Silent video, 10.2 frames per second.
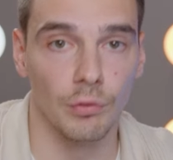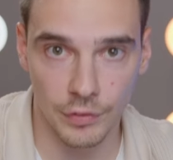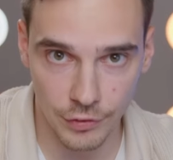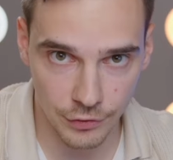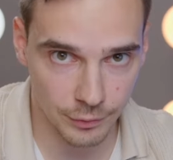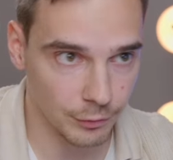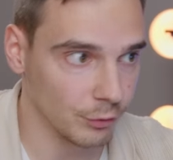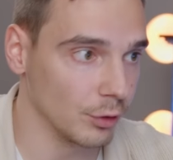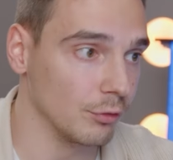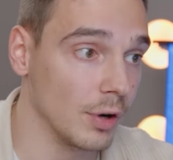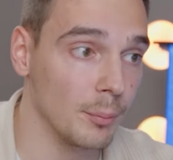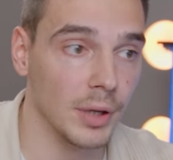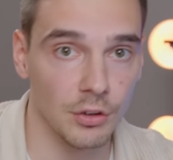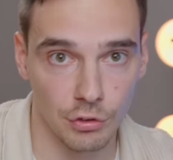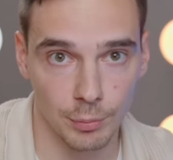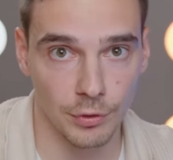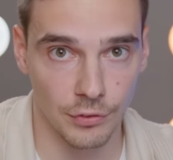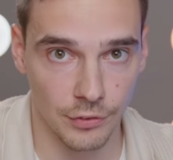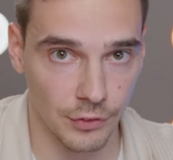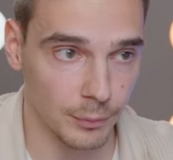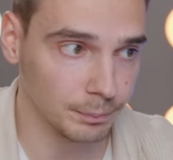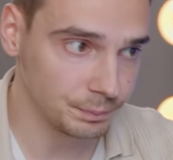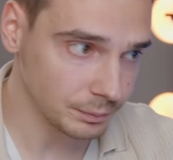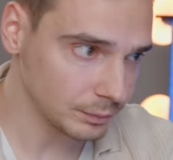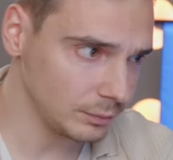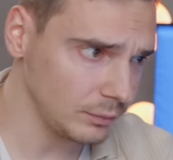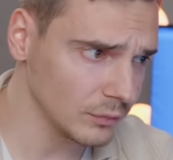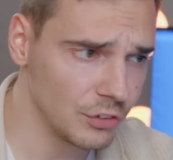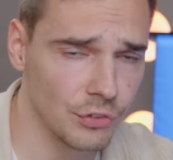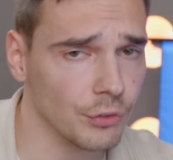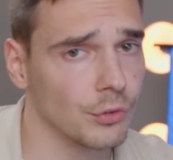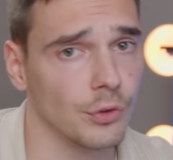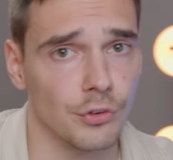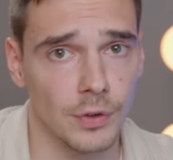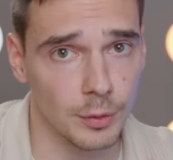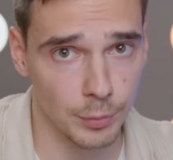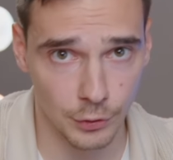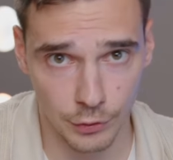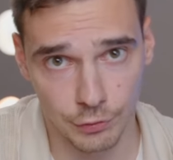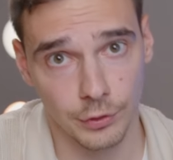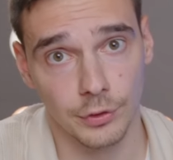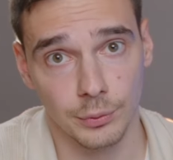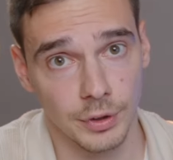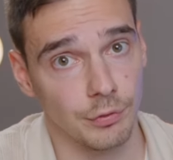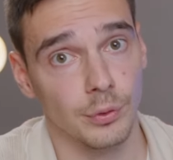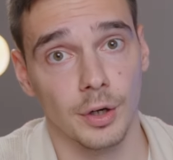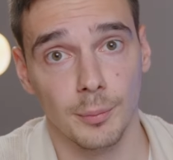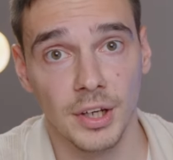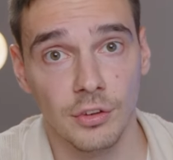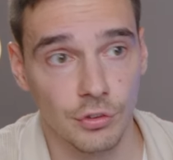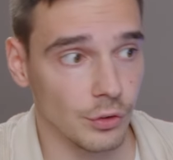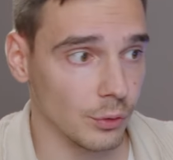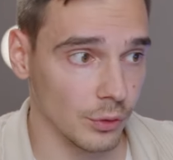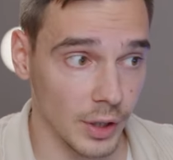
of this from one manageable system. This is of course very important for you if you are a manager or a